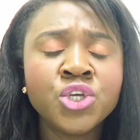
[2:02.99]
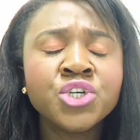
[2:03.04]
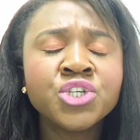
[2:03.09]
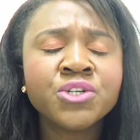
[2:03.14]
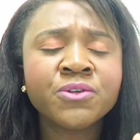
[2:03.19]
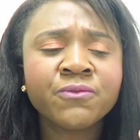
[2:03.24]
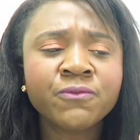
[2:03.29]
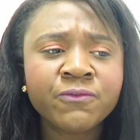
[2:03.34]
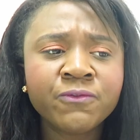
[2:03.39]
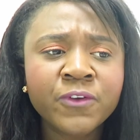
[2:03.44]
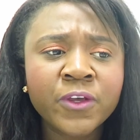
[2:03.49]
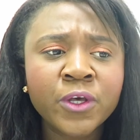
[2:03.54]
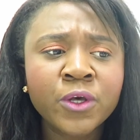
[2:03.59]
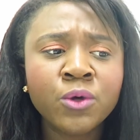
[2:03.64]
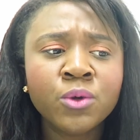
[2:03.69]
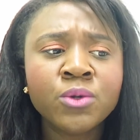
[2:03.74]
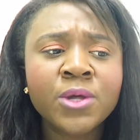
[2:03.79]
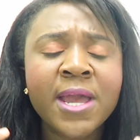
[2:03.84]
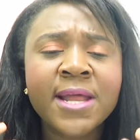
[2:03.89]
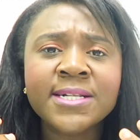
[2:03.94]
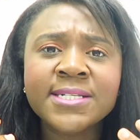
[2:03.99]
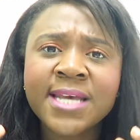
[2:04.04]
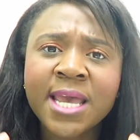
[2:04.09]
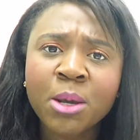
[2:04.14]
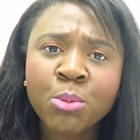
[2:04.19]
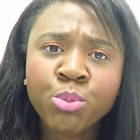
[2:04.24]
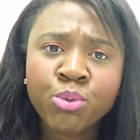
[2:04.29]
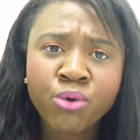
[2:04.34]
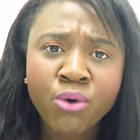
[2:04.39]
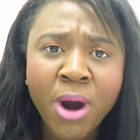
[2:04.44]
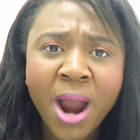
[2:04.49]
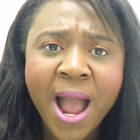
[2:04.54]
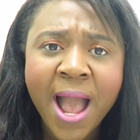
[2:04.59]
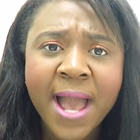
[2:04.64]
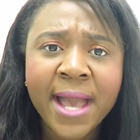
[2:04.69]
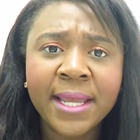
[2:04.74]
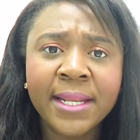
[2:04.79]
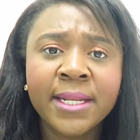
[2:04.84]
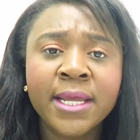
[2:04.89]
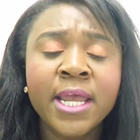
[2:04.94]
You should feel and take
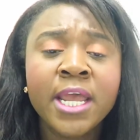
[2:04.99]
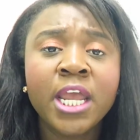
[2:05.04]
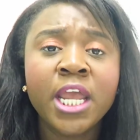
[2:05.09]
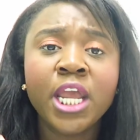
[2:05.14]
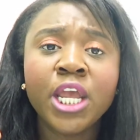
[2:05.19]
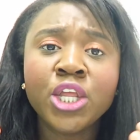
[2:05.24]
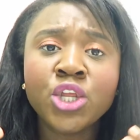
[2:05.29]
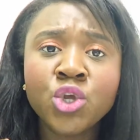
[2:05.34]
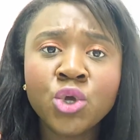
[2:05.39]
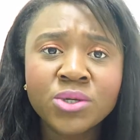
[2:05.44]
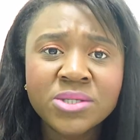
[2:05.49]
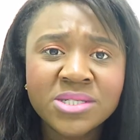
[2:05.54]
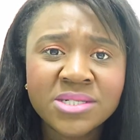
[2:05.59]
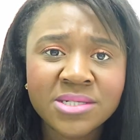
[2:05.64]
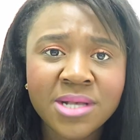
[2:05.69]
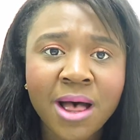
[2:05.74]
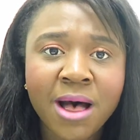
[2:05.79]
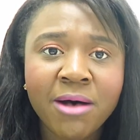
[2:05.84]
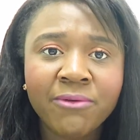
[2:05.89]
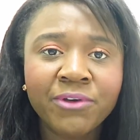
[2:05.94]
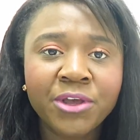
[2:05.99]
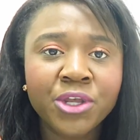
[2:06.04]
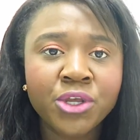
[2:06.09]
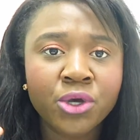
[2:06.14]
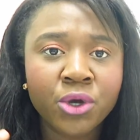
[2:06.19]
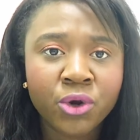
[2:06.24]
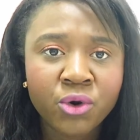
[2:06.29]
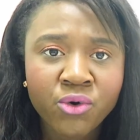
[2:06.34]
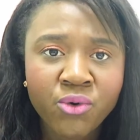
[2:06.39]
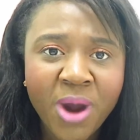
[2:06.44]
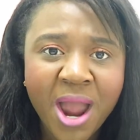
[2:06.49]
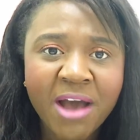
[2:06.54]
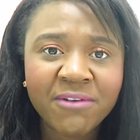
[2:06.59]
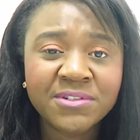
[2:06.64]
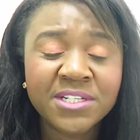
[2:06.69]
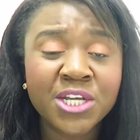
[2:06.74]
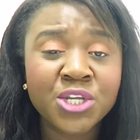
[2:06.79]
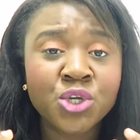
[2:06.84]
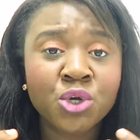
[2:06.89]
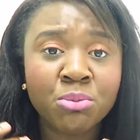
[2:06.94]
pride in yourself, in your
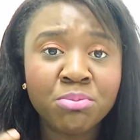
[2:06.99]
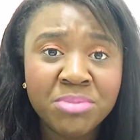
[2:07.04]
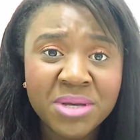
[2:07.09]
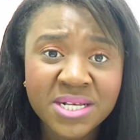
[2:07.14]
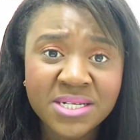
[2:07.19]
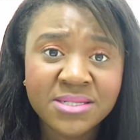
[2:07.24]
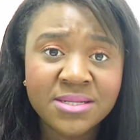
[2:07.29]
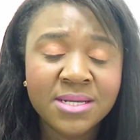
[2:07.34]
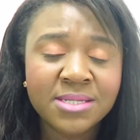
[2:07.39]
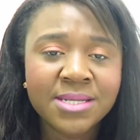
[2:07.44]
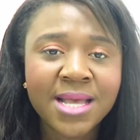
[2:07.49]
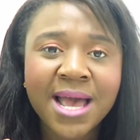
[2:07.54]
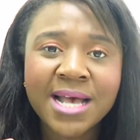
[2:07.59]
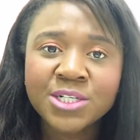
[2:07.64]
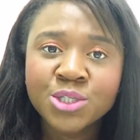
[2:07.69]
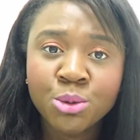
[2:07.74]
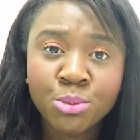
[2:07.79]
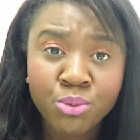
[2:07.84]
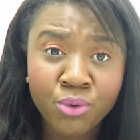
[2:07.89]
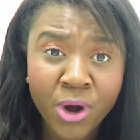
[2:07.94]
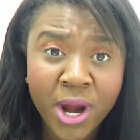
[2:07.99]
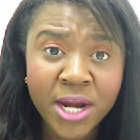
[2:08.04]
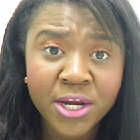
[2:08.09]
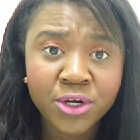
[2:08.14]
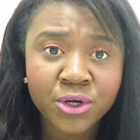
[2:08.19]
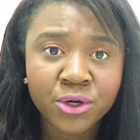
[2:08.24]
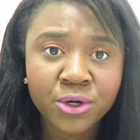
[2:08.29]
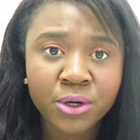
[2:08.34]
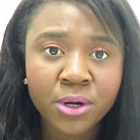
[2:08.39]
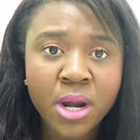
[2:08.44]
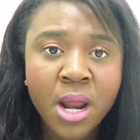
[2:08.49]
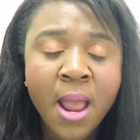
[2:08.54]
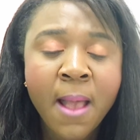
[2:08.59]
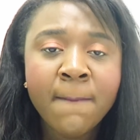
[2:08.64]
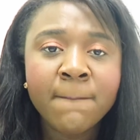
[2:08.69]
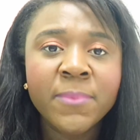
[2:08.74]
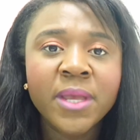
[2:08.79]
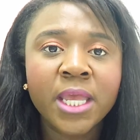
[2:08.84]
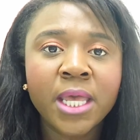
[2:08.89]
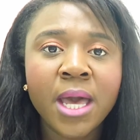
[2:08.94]
craft, in your business as a braider,
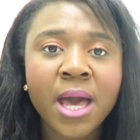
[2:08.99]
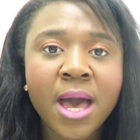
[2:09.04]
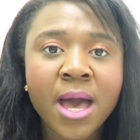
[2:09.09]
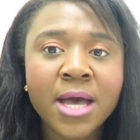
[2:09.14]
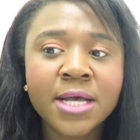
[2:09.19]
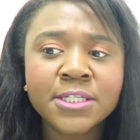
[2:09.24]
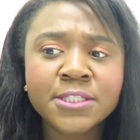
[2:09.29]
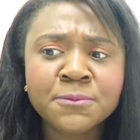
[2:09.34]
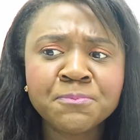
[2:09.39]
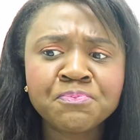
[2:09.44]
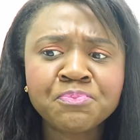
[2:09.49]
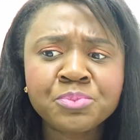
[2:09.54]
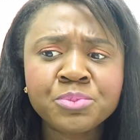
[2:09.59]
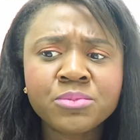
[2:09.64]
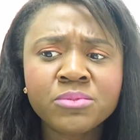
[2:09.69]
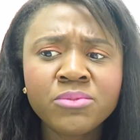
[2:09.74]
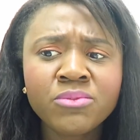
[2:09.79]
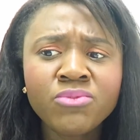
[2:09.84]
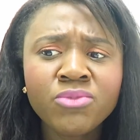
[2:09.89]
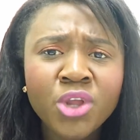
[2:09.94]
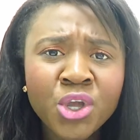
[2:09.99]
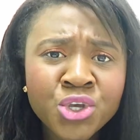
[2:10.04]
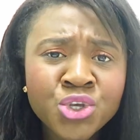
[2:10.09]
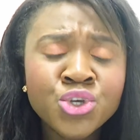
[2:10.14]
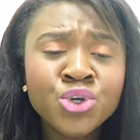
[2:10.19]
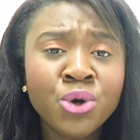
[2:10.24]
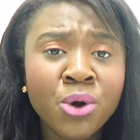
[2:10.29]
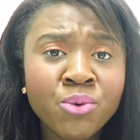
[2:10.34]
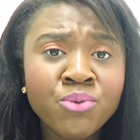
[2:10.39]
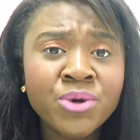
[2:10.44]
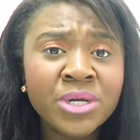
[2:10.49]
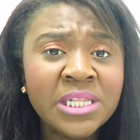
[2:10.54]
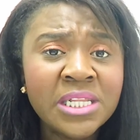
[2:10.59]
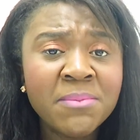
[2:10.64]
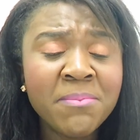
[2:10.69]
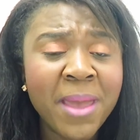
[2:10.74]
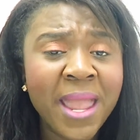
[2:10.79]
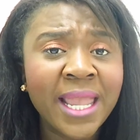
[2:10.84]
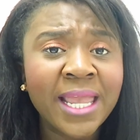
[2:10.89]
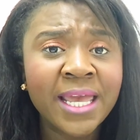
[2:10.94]
because you're
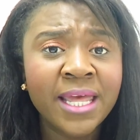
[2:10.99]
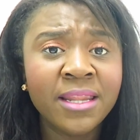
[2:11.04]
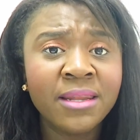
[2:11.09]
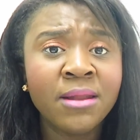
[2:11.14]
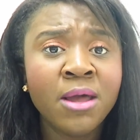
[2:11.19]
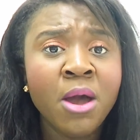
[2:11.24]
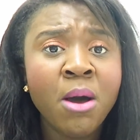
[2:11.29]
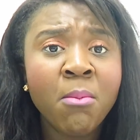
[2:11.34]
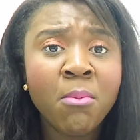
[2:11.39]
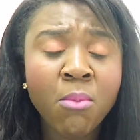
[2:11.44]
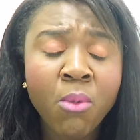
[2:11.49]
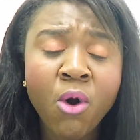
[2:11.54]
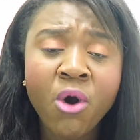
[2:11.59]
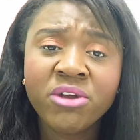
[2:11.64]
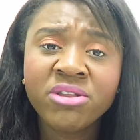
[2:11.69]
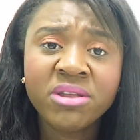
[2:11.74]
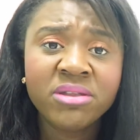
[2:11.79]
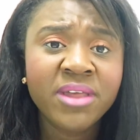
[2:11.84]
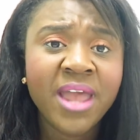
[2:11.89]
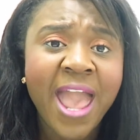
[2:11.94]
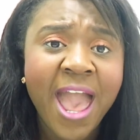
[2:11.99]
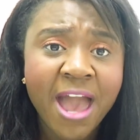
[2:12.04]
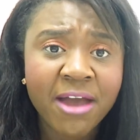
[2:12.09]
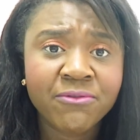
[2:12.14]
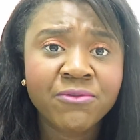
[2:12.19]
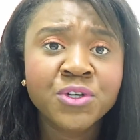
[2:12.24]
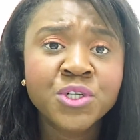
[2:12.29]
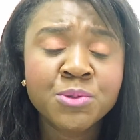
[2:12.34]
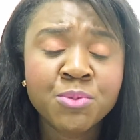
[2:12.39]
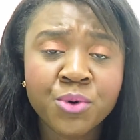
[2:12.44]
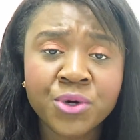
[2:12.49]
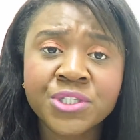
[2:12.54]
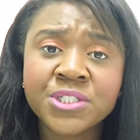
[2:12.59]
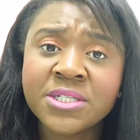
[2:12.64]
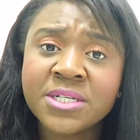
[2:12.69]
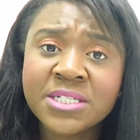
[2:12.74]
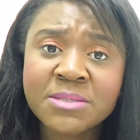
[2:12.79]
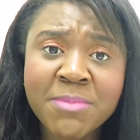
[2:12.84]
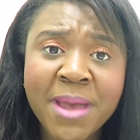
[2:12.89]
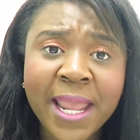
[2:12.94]
really making more than the average
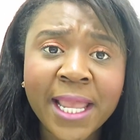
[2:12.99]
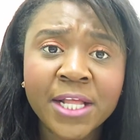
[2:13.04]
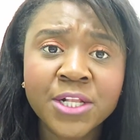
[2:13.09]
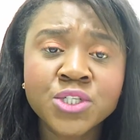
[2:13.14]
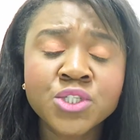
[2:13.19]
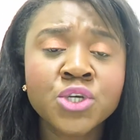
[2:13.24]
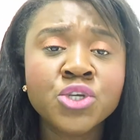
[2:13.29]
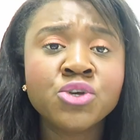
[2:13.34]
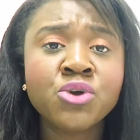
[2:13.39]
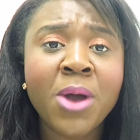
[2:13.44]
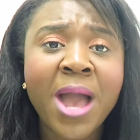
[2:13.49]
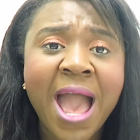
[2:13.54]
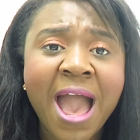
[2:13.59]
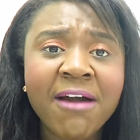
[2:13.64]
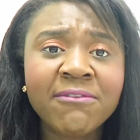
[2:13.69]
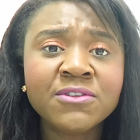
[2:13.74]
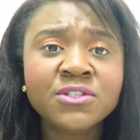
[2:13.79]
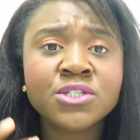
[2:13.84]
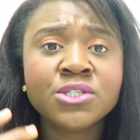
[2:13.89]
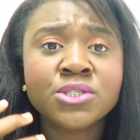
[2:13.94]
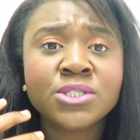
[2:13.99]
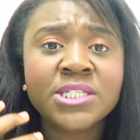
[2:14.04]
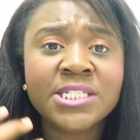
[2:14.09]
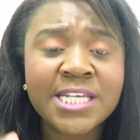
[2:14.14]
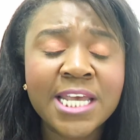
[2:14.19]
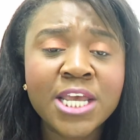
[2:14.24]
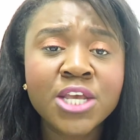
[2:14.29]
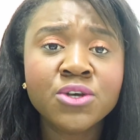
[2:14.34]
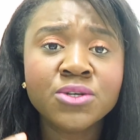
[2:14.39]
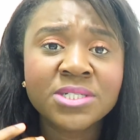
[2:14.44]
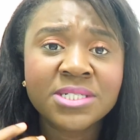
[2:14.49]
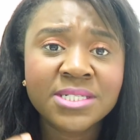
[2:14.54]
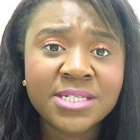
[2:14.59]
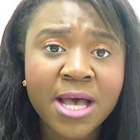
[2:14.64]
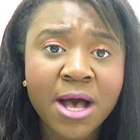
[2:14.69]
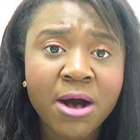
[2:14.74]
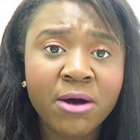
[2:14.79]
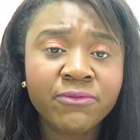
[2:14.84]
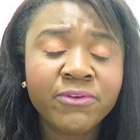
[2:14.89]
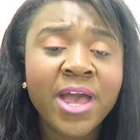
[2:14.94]
person is making. So you have to see
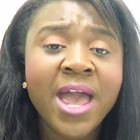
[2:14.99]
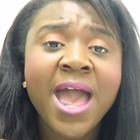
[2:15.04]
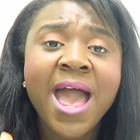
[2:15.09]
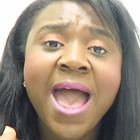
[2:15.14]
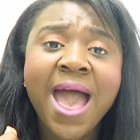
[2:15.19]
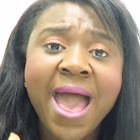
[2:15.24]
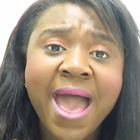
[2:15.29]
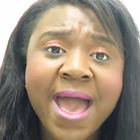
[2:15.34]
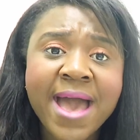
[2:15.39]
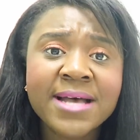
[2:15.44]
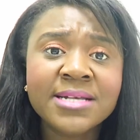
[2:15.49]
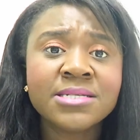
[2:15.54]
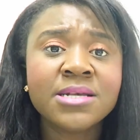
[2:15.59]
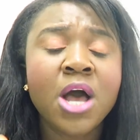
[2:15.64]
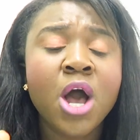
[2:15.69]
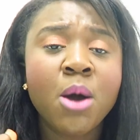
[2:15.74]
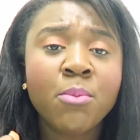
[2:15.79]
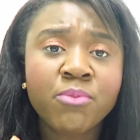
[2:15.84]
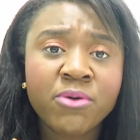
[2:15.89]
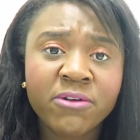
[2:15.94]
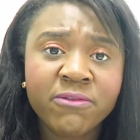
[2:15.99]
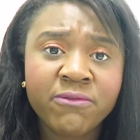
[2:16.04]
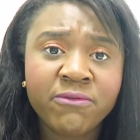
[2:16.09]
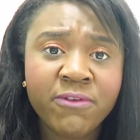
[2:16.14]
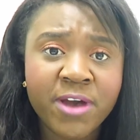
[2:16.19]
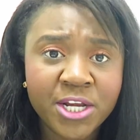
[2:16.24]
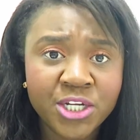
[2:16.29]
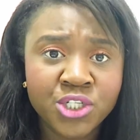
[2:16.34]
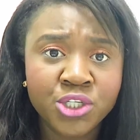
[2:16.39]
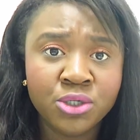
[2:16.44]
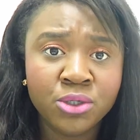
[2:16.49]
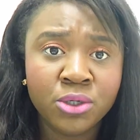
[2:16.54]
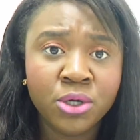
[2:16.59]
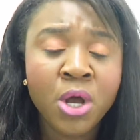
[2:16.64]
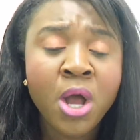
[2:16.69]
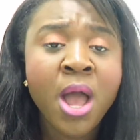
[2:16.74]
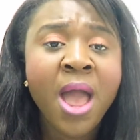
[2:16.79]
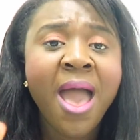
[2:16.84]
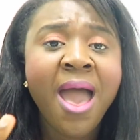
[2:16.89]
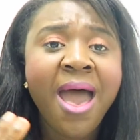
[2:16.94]
yourself as a
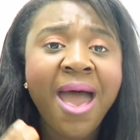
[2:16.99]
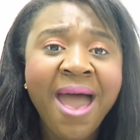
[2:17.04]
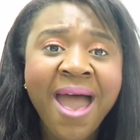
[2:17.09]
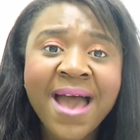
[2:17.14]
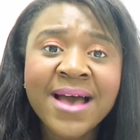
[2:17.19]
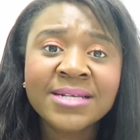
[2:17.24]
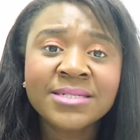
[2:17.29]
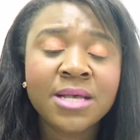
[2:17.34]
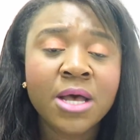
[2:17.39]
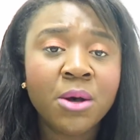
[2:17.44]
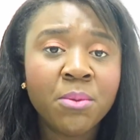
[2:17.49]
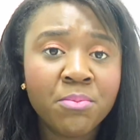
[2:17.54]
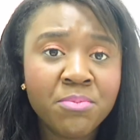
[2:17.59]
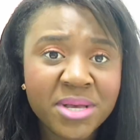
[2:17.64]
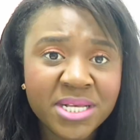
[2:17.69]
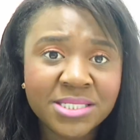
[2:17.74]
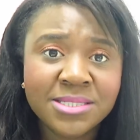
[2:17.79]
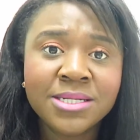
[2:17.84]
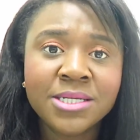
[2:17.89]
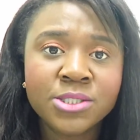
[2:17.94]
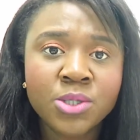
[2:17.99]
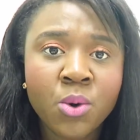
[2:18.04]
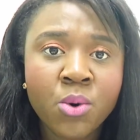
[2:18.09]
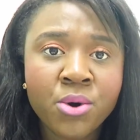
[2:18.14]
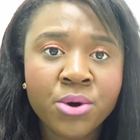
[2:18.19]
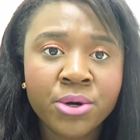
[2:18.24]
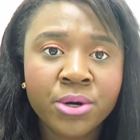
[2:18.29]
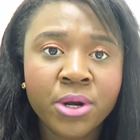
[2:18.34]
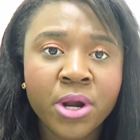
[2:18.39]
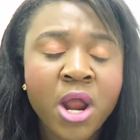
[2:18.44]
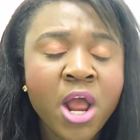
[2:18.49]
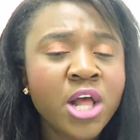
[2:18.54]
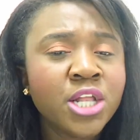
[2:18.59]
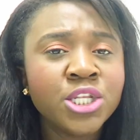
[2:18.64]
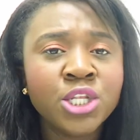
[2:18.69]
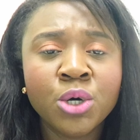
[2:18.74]
professional, as a business owner.